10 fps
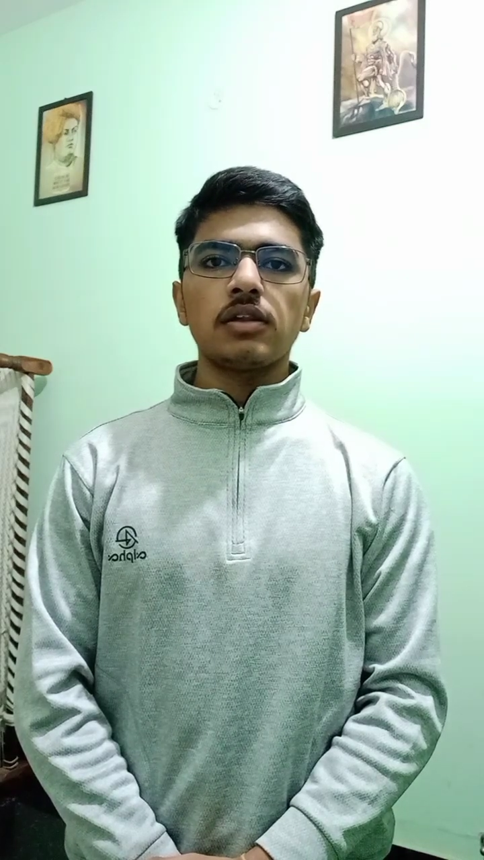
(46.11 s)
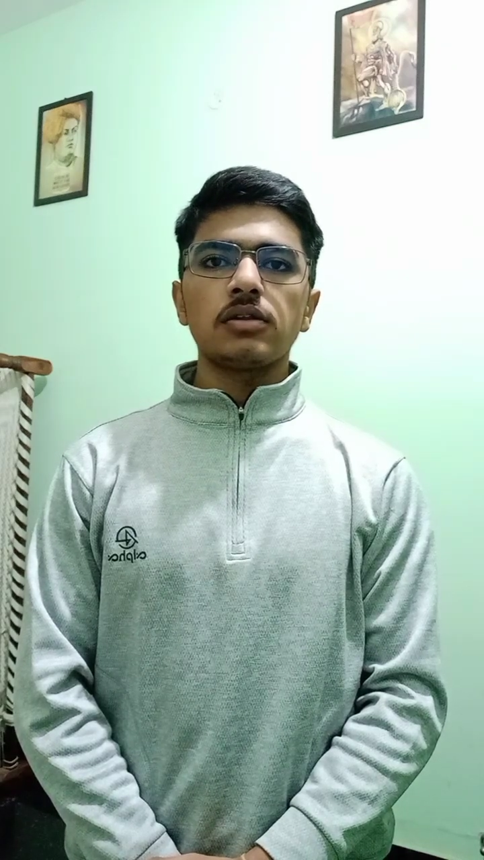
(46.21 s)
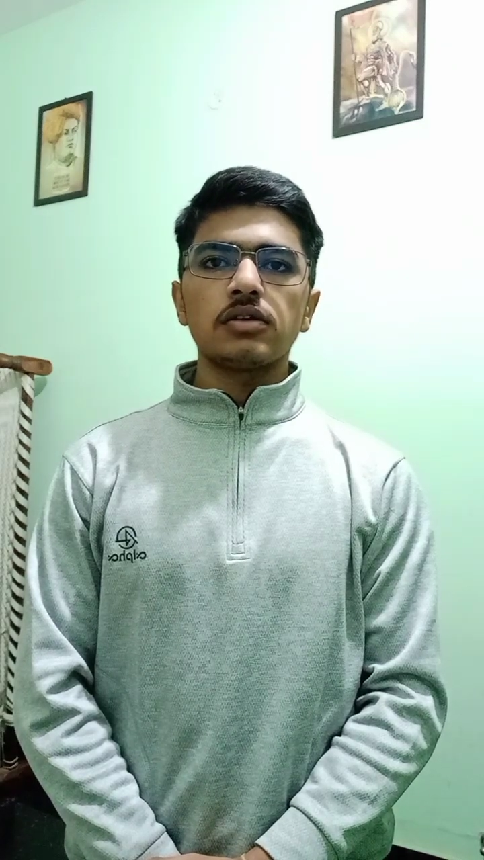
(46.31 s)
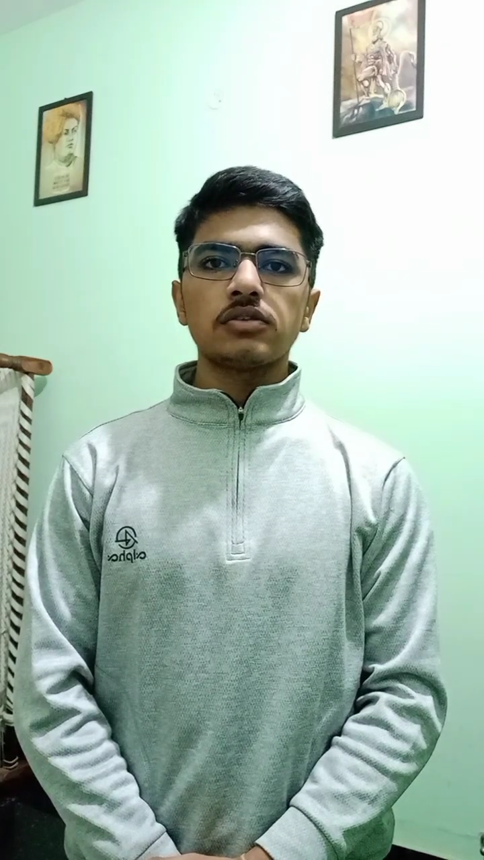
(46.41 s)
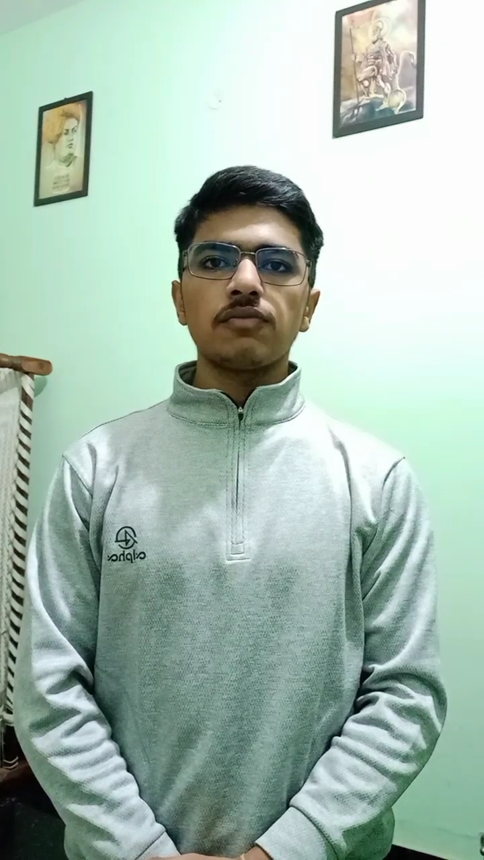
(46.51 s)

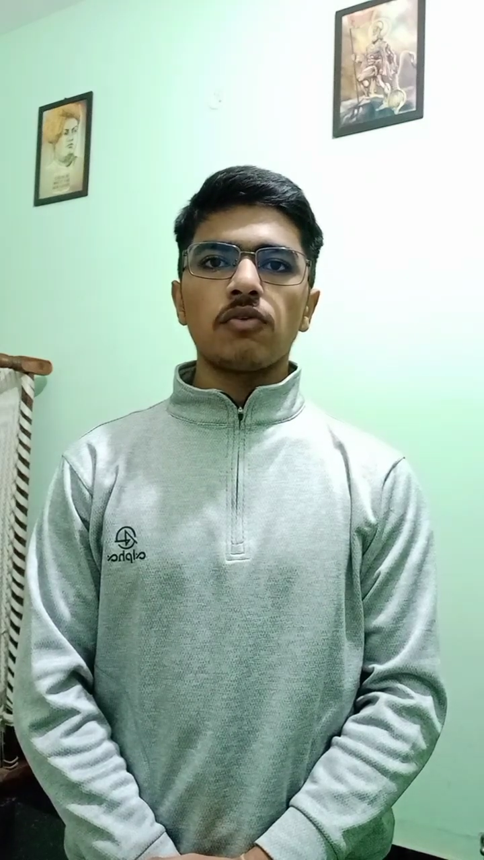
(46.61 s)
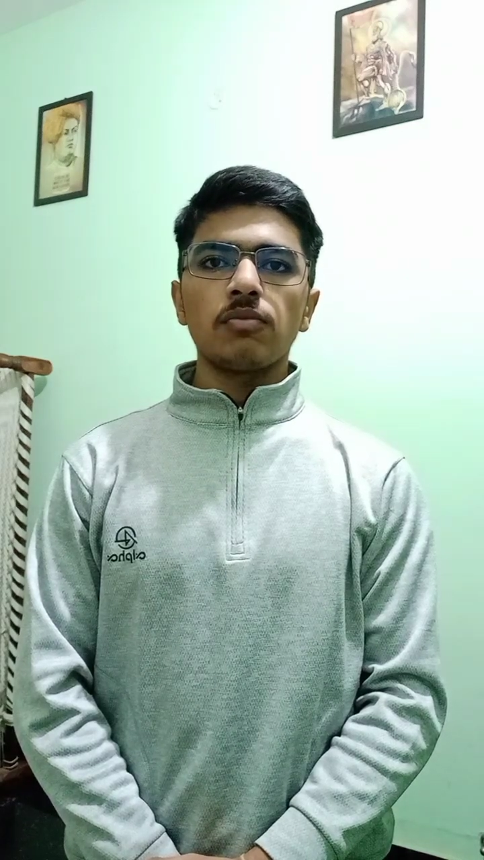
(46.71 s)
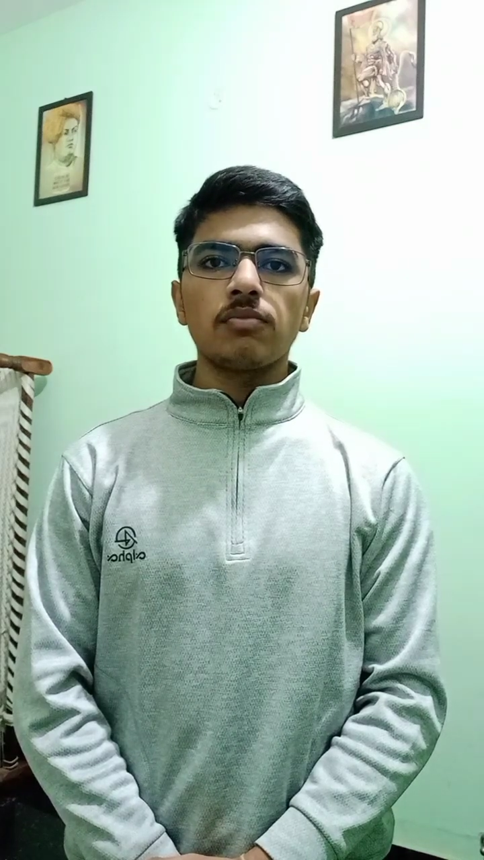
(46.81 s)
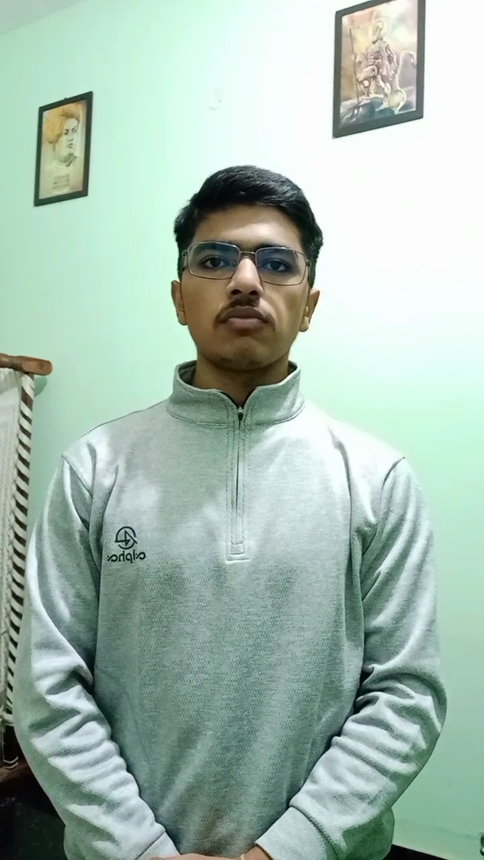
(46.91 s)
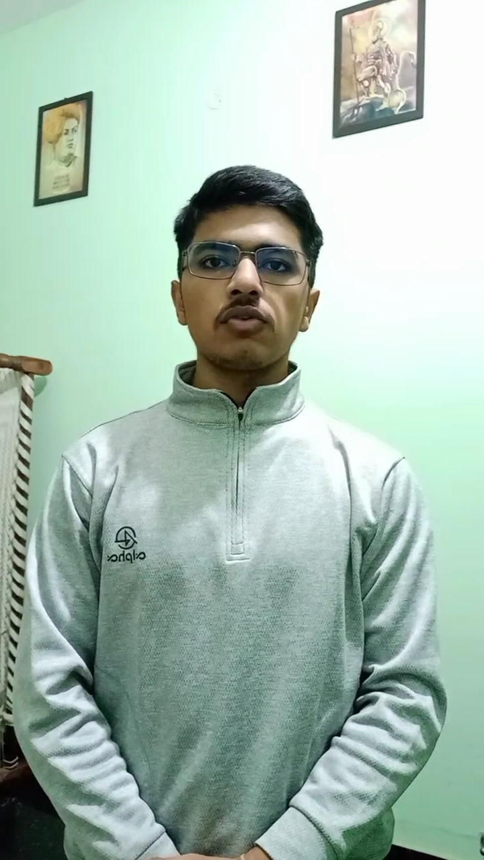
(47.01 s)
energy
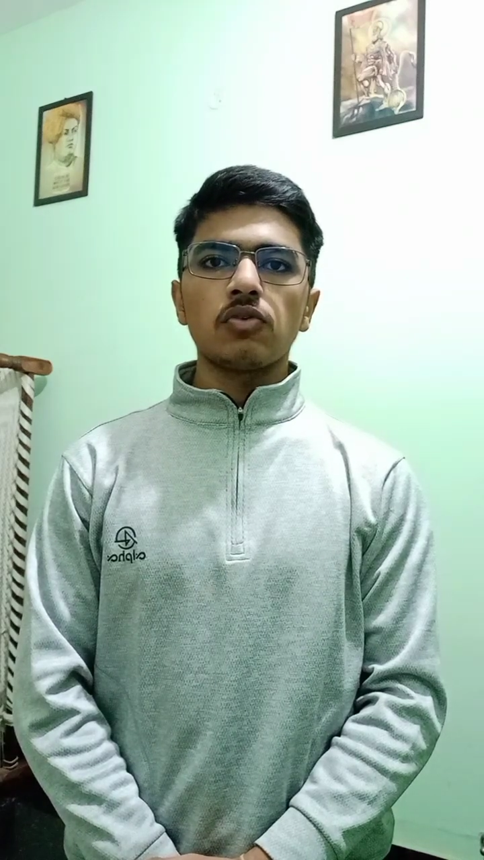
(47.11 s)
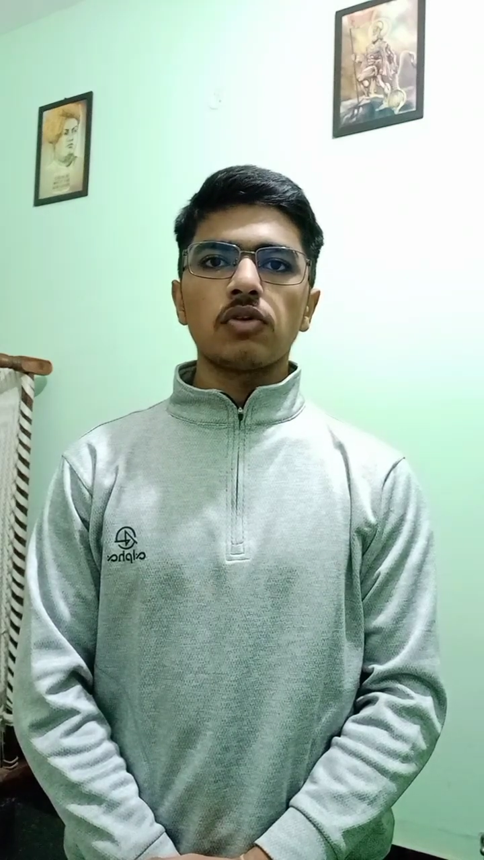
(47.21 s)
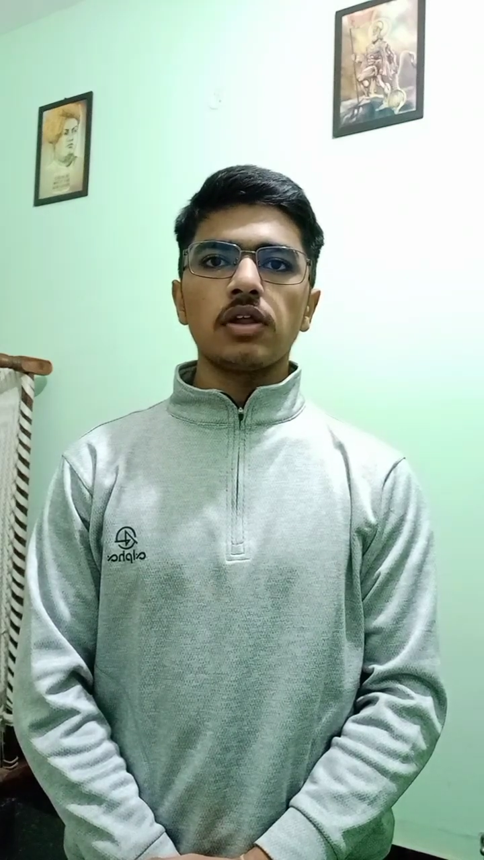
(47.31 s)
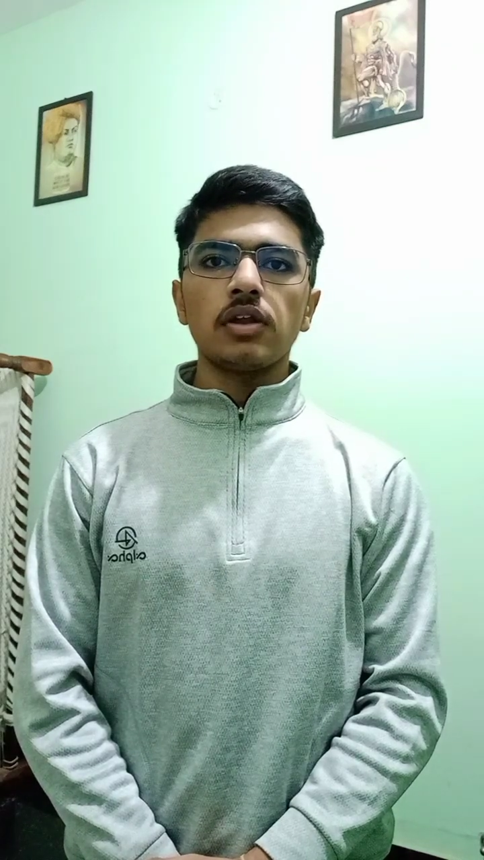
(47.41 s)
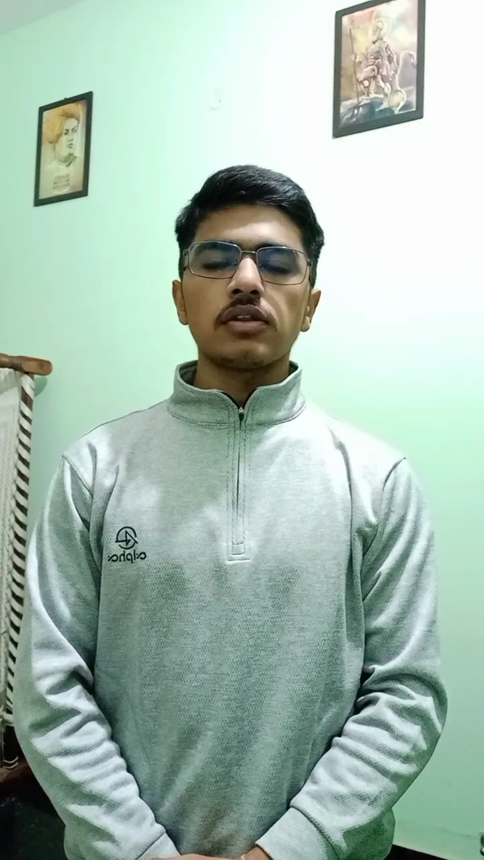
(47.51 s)
from
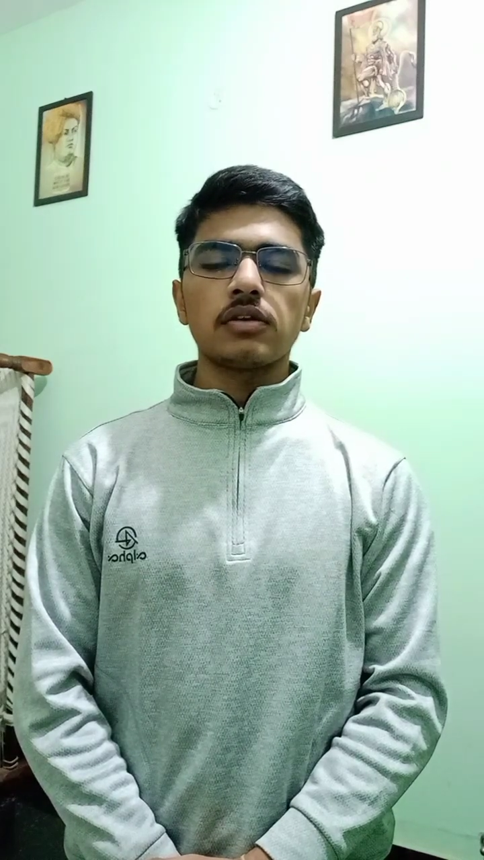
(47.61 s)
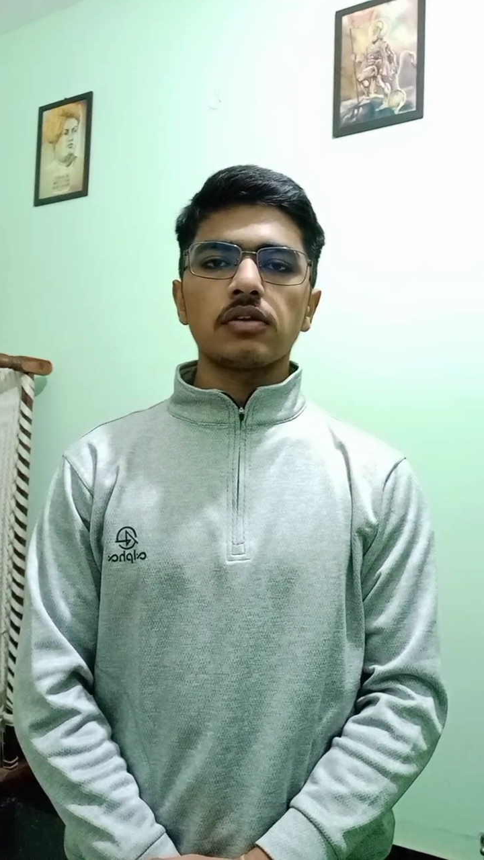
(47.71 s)
nuclear